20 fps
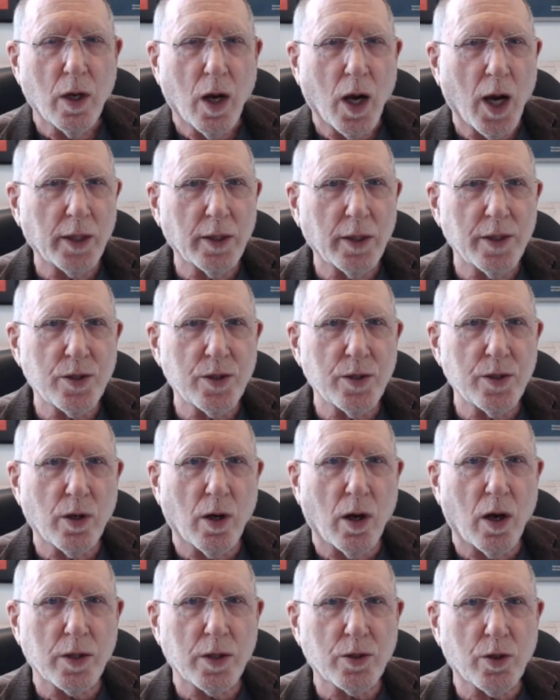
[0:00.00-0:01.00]
I listened to
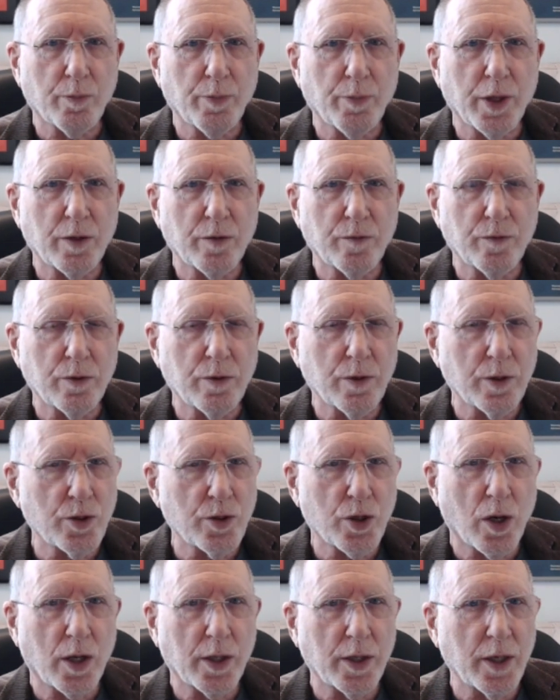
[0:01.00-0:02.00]
Oscar Pettiford and
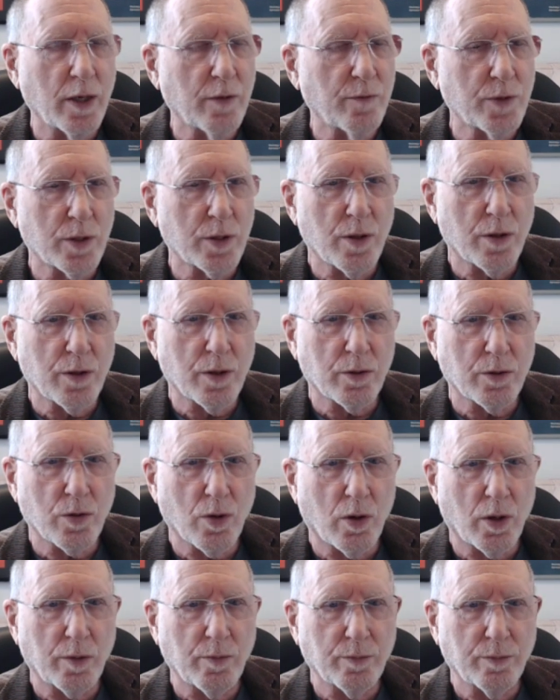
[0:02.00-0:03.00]
John Neves and
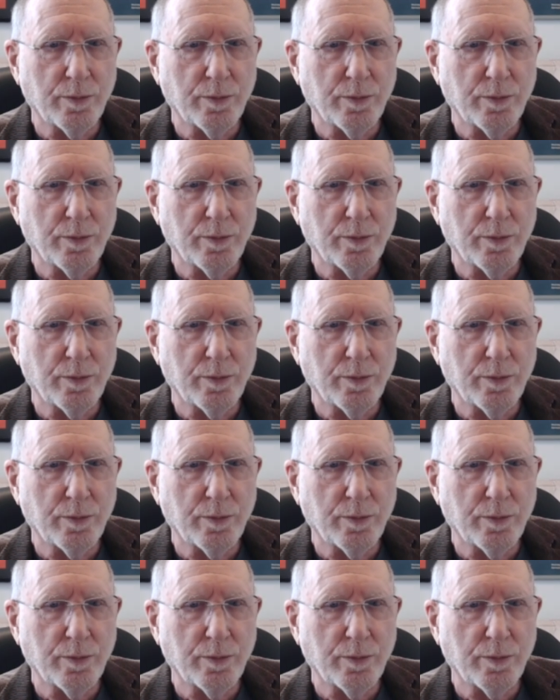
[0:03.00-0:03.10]
thought,